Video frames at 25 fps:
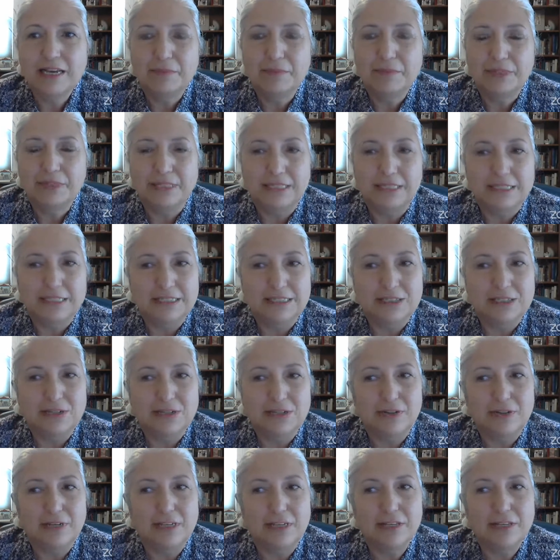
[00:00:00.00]
Please
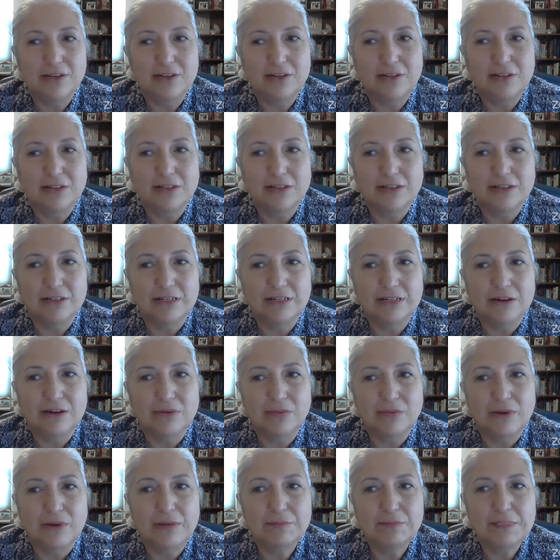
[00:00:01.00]
tune in. You can look at
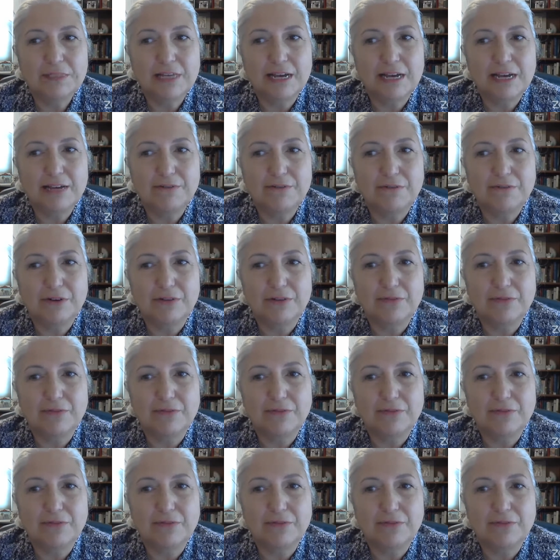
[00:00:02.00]
our website for